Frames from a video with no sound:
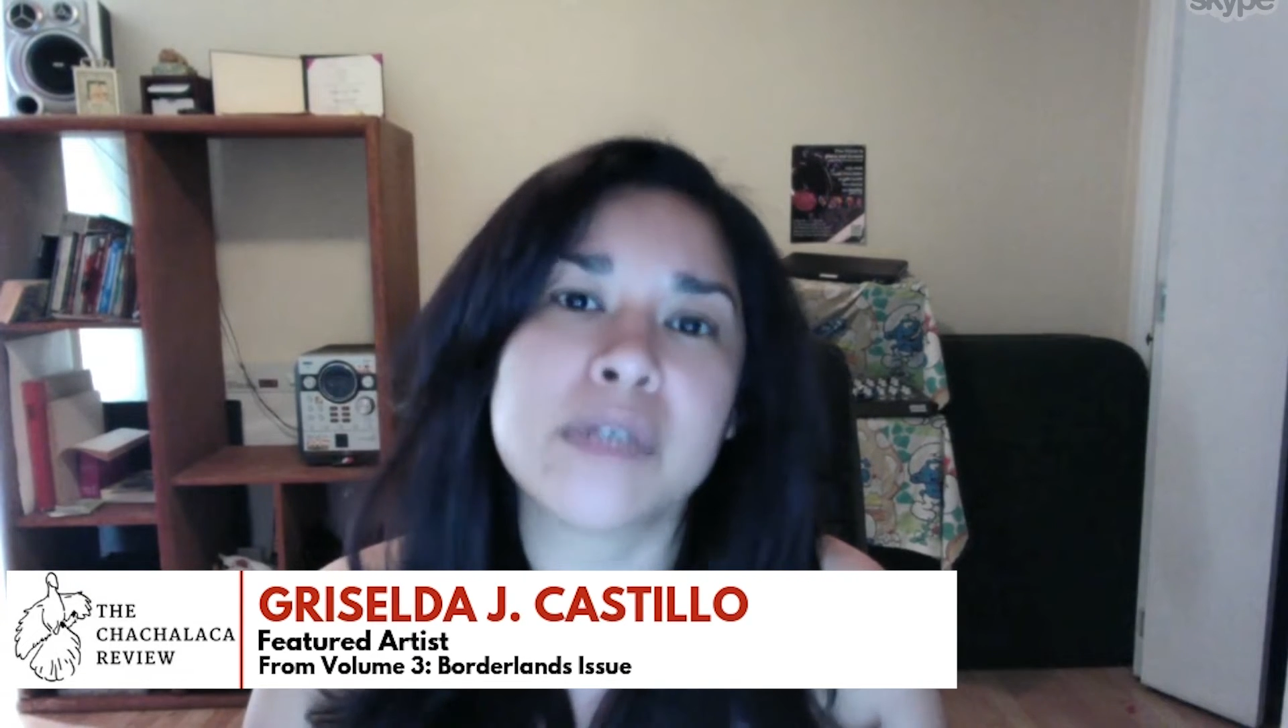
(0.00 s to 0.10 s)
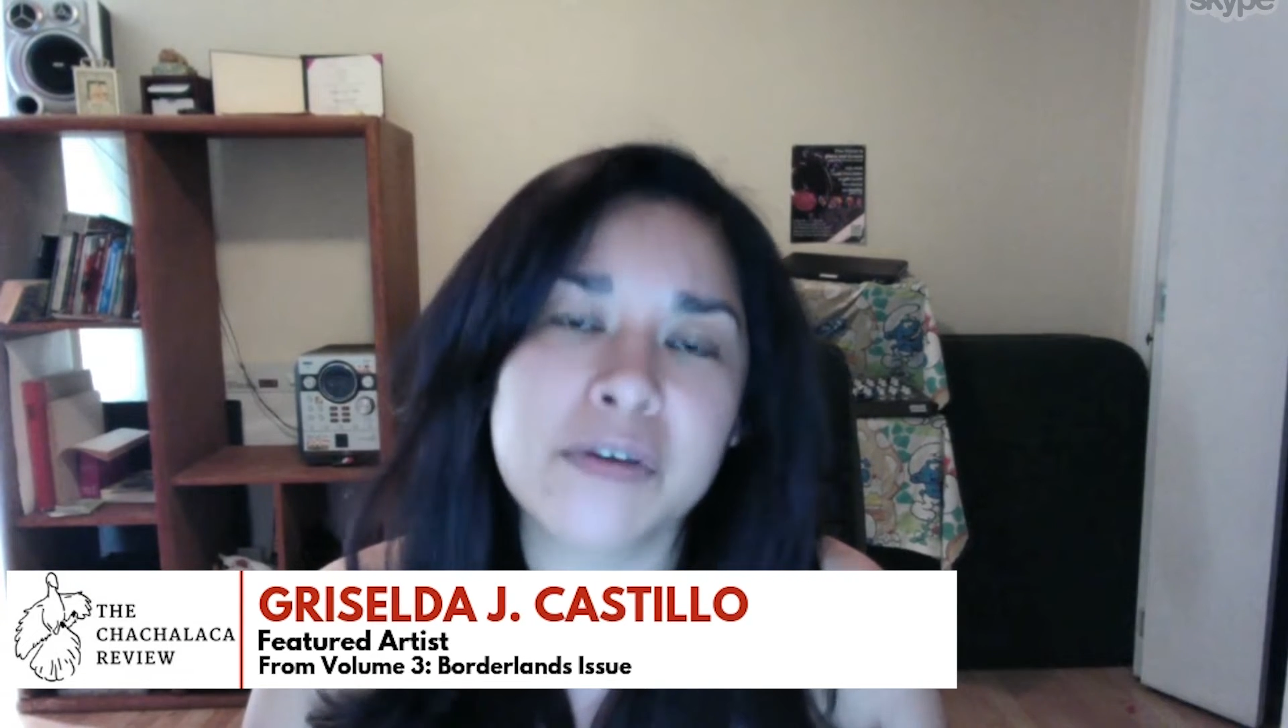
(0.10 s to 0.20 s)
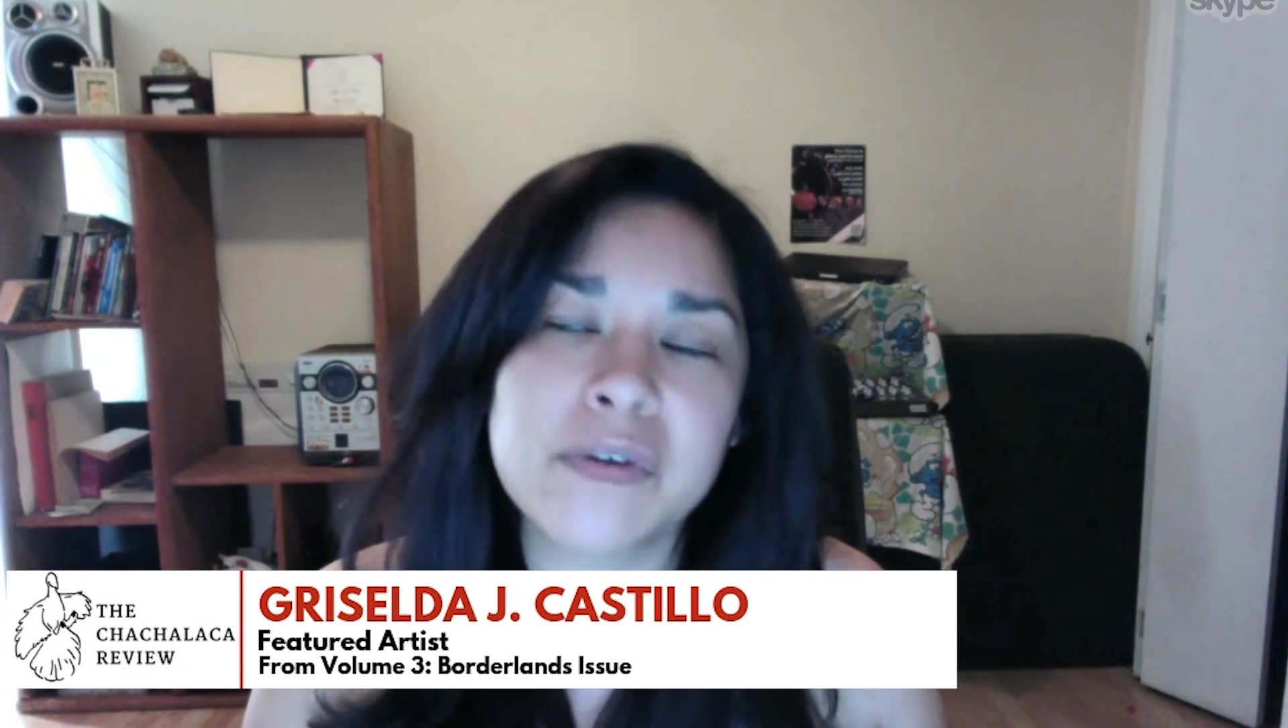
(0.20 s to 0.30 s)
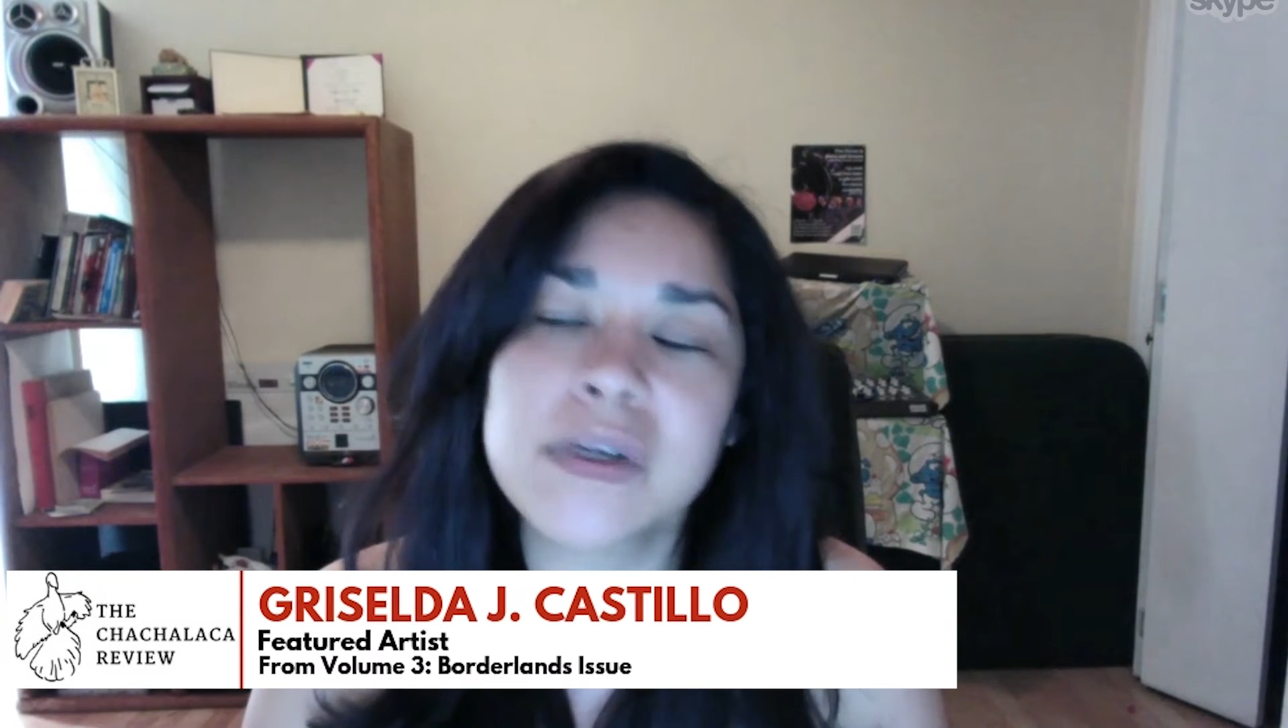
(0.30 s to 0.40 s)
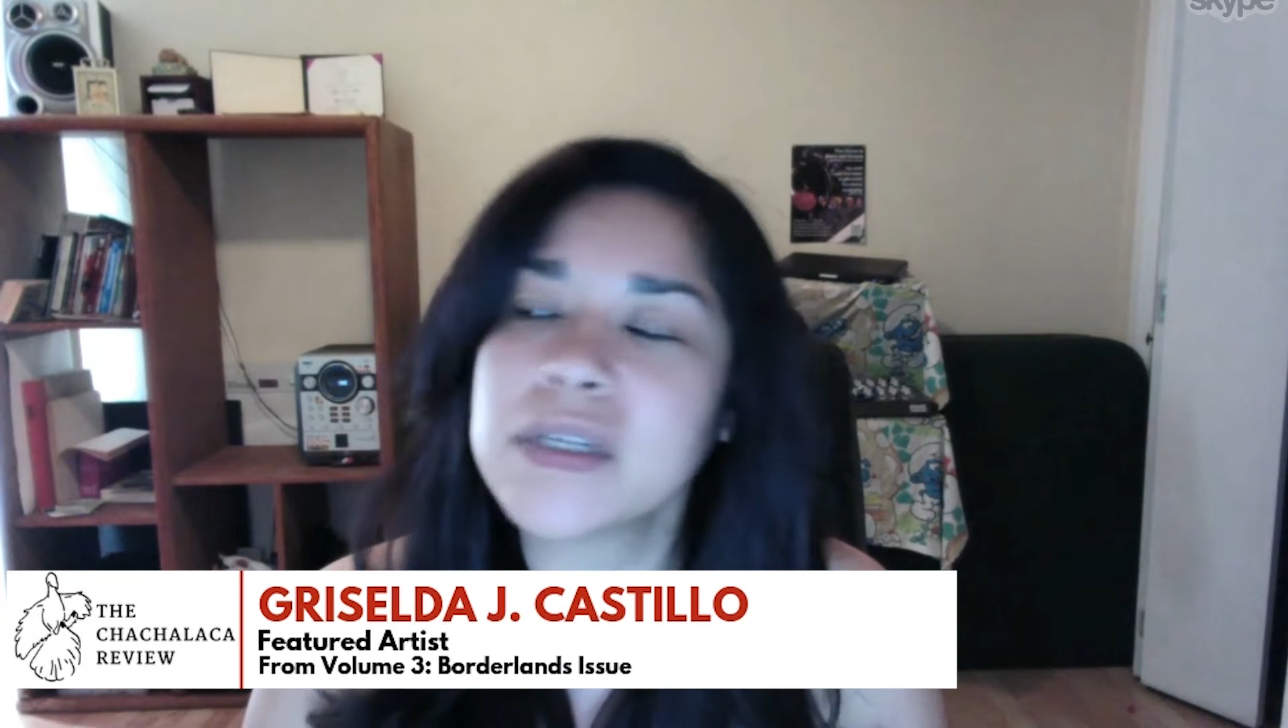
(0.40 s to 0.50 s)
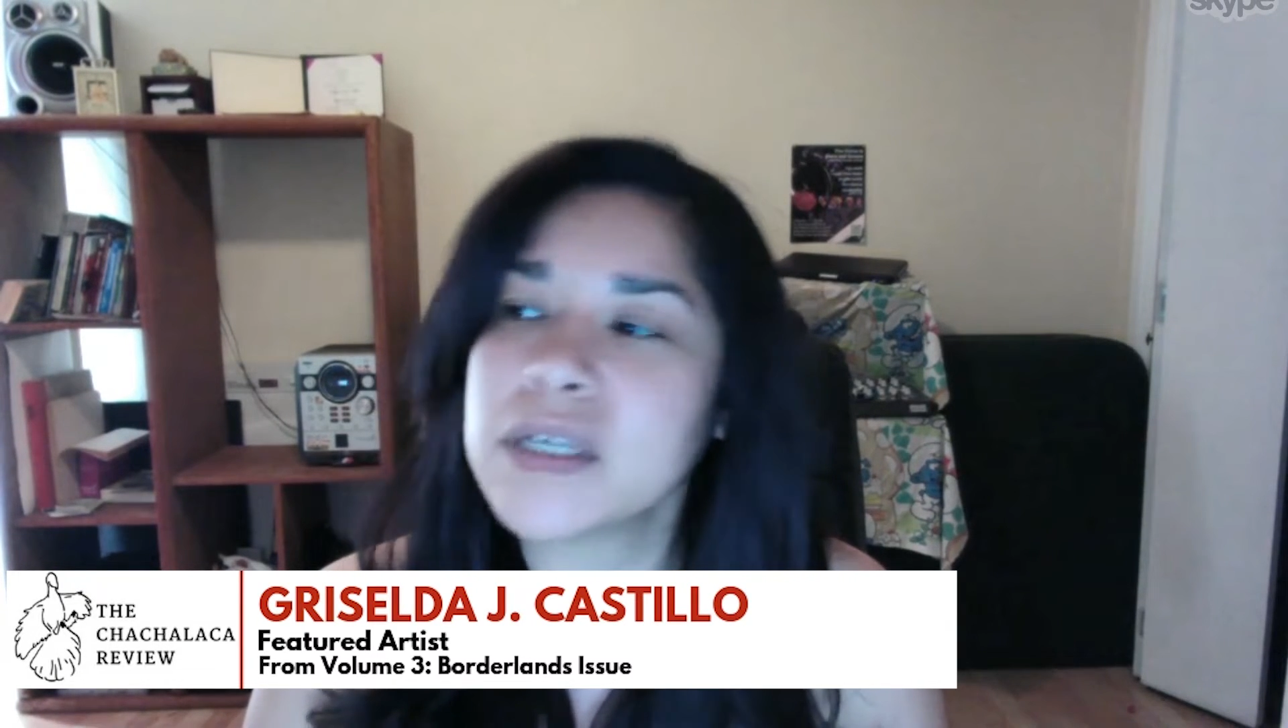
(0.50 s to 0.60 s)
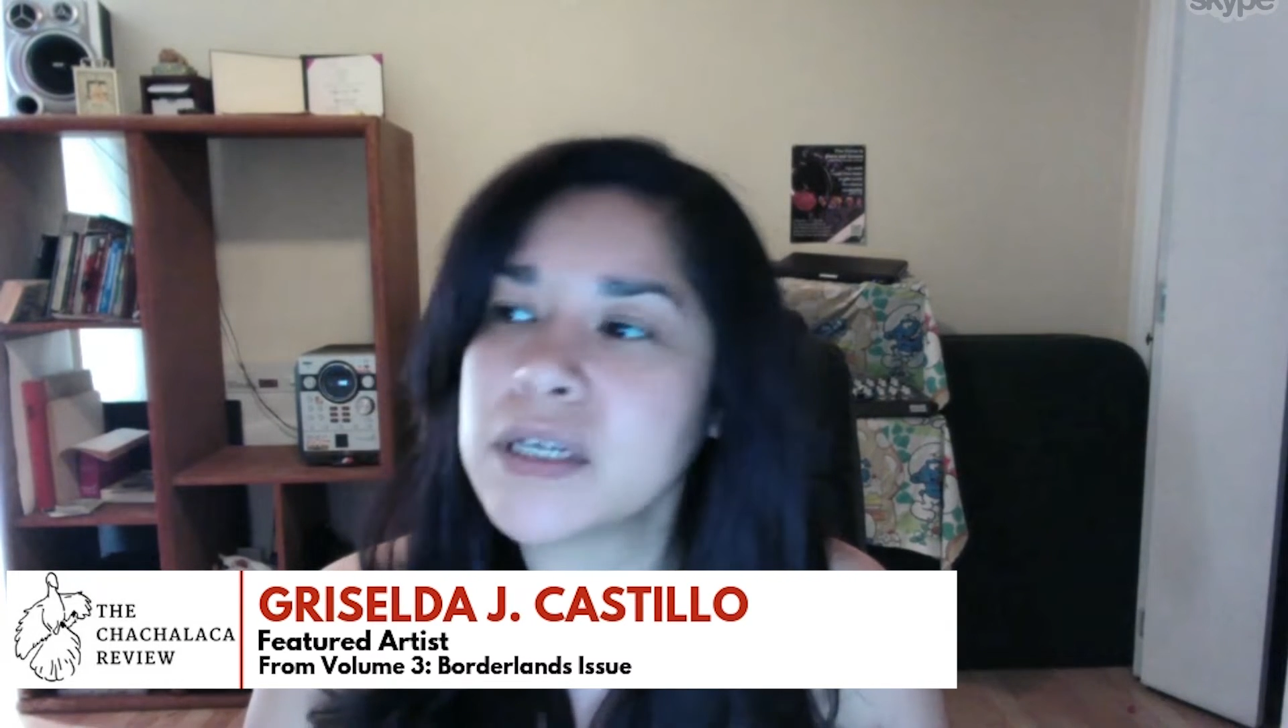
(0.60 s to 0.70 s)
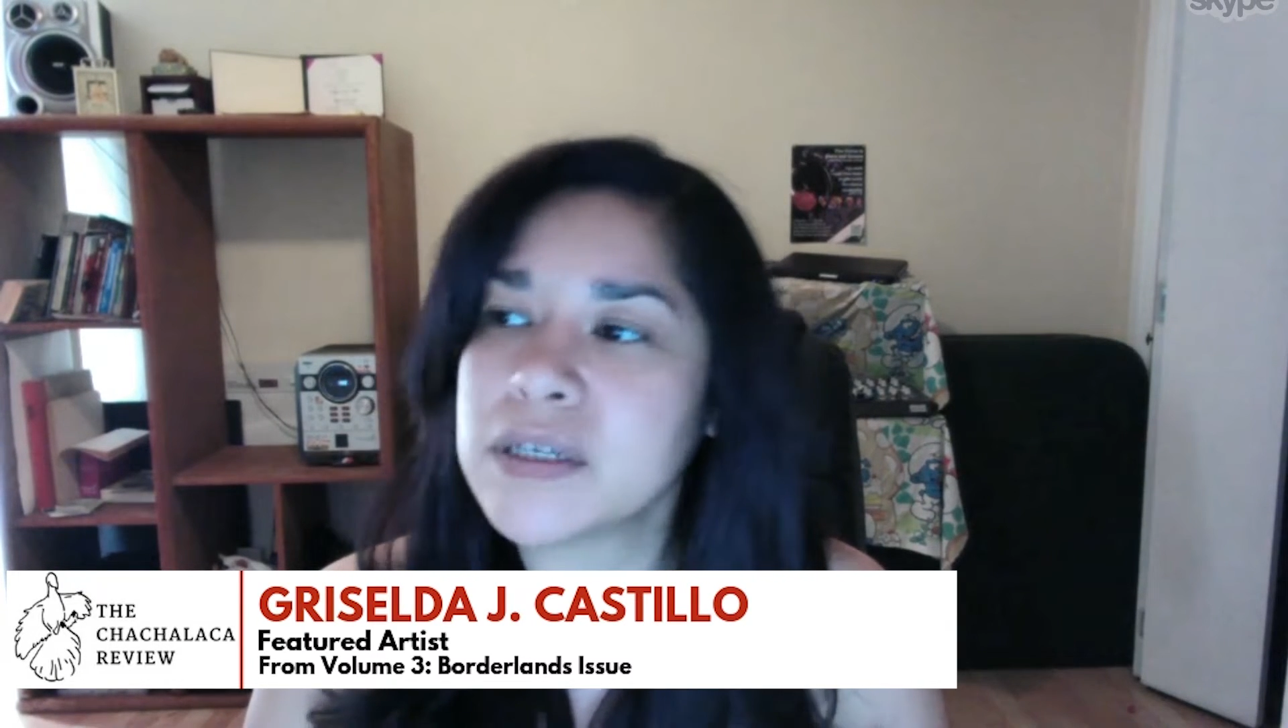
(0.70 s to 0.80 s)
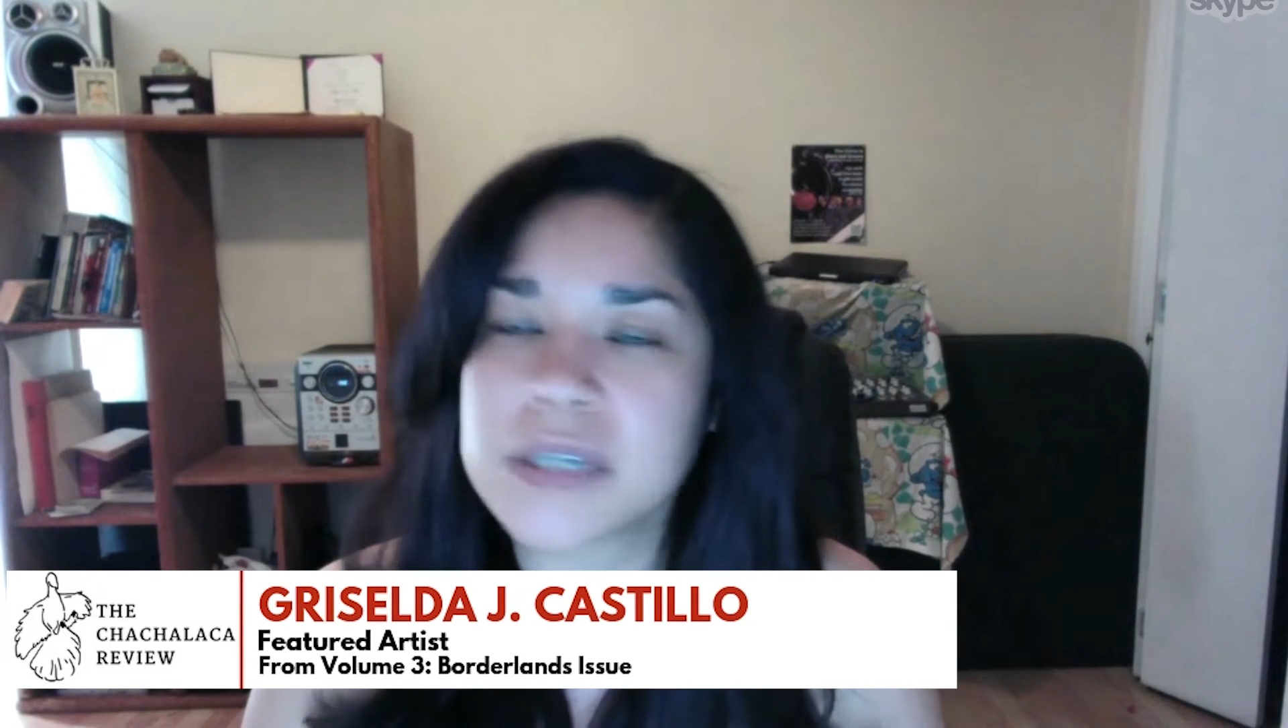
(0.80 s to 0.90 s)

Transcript: Definitely,